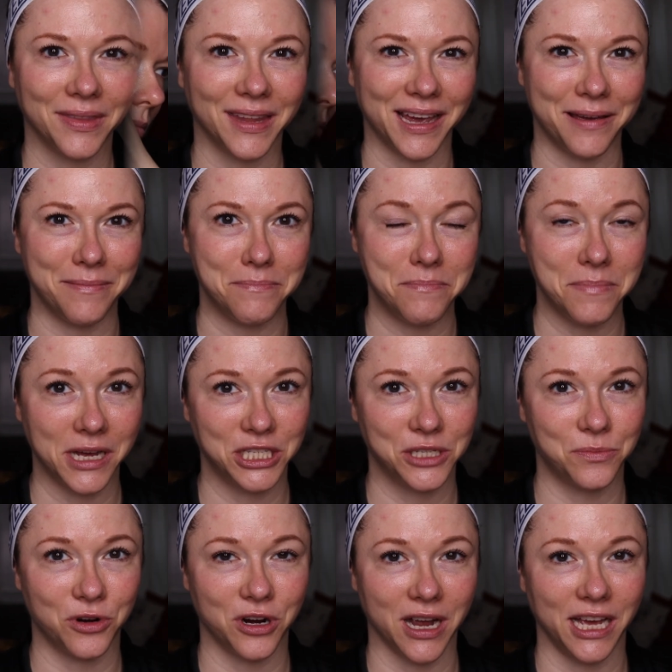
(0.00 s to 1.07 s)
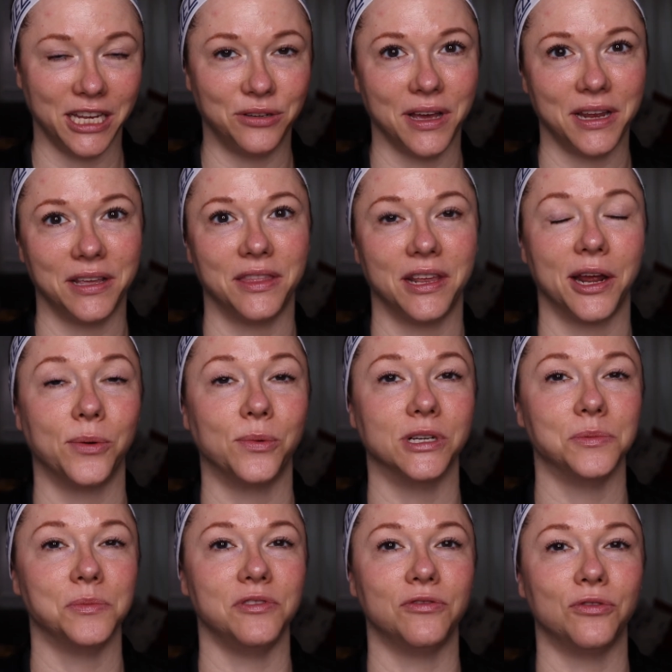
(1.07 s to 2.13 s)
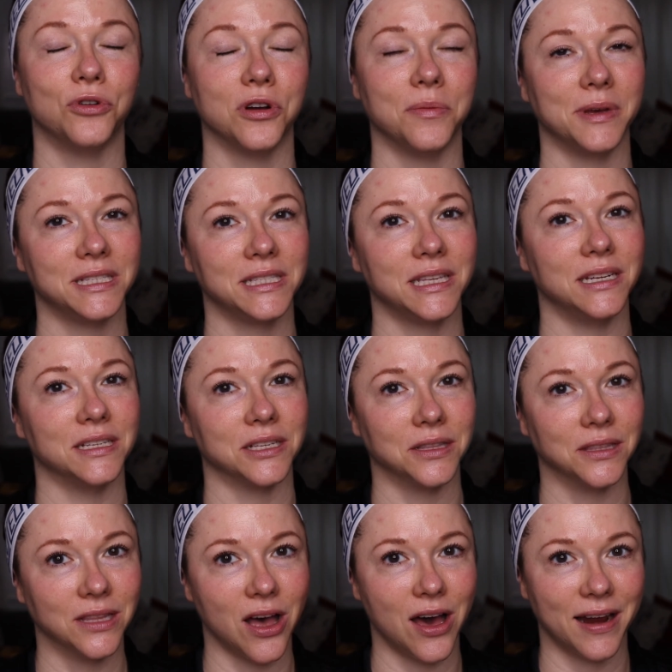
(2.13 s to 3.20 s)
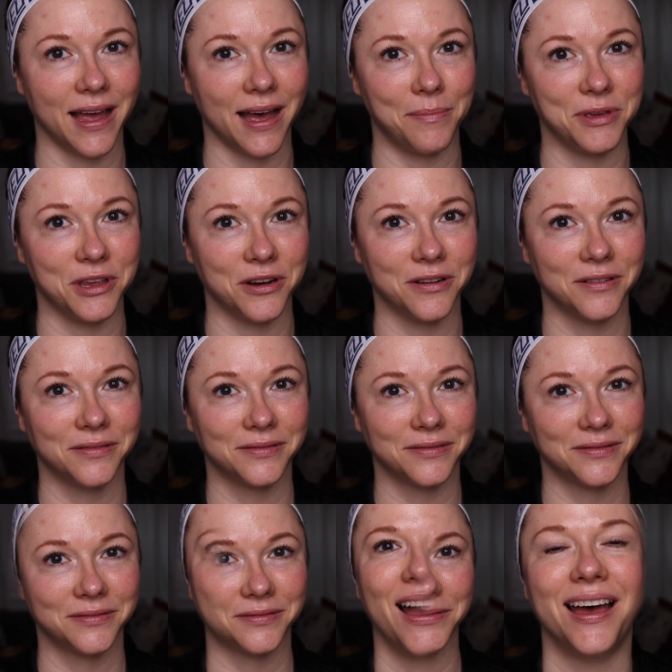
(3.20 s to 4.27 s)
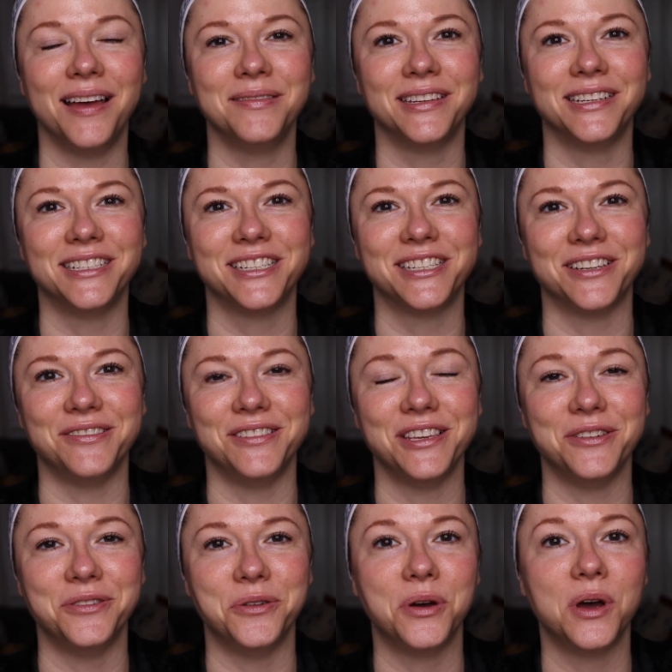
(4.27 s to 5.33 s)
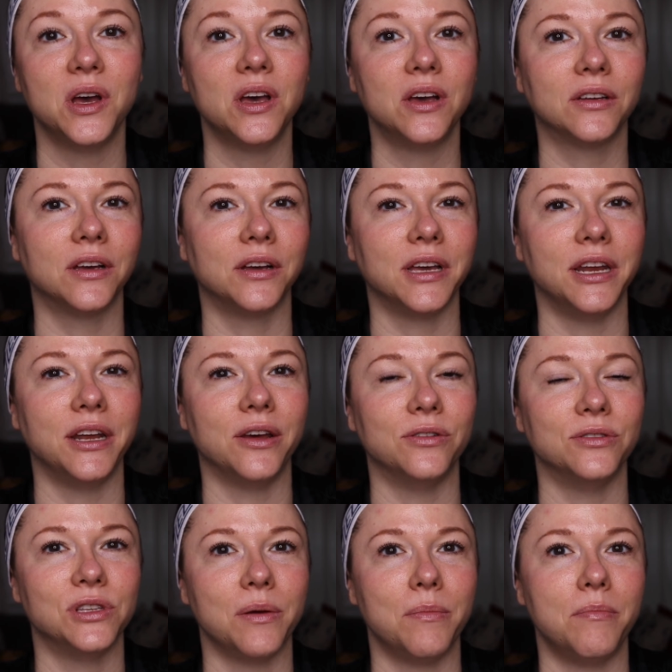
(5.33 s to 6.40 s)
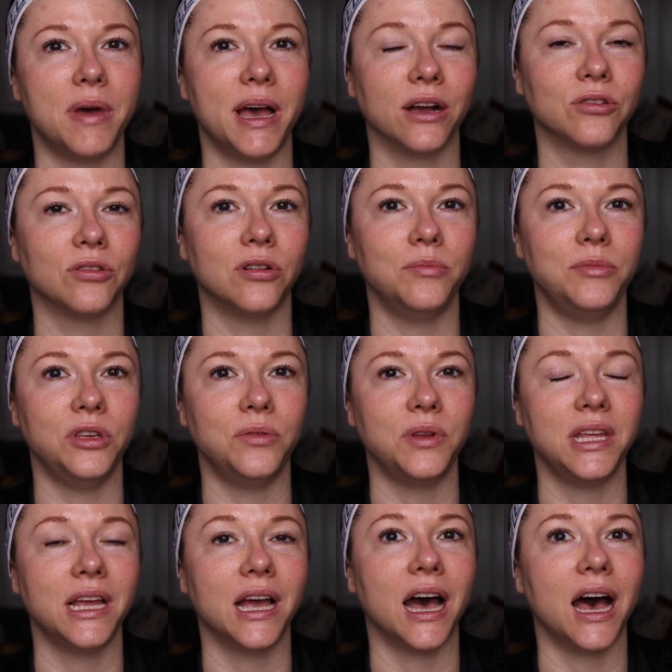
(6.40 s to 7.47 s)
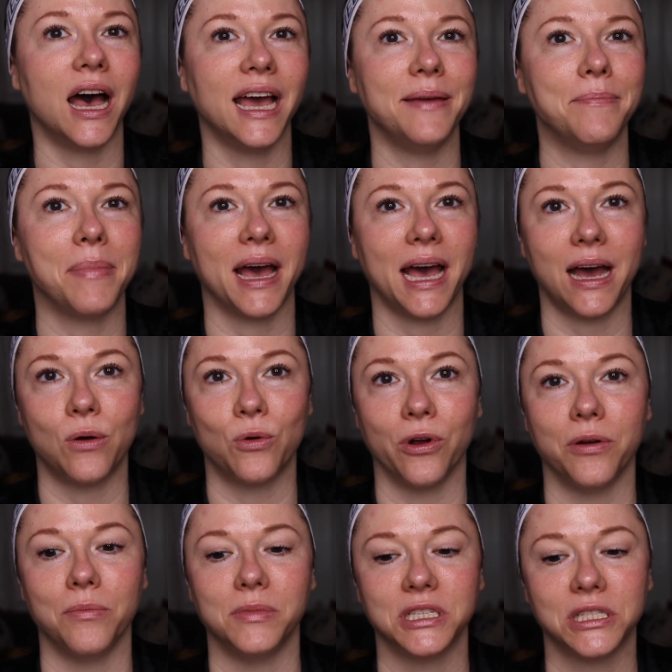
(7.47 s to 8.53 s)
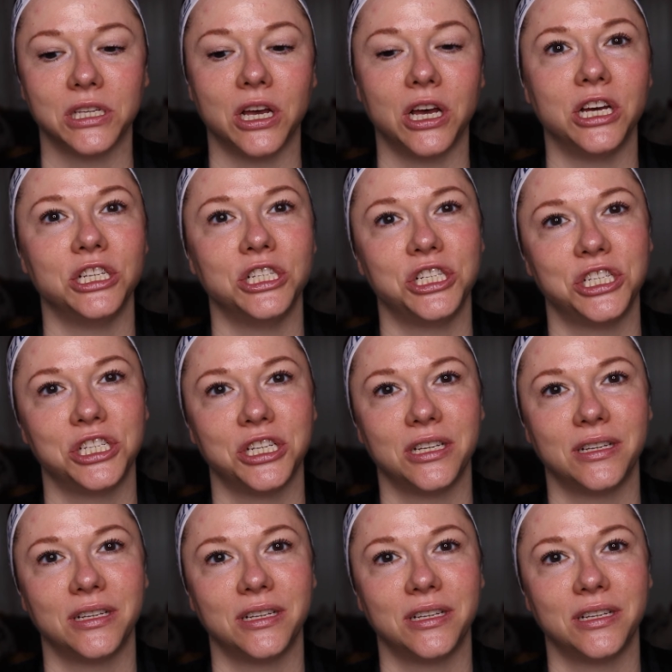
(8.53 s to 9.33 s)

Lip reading: I'm much more hydrated than I was before. My skin is a lot happier. I'm going to show you Cogendo's Macro Beauty Eye Power Massage.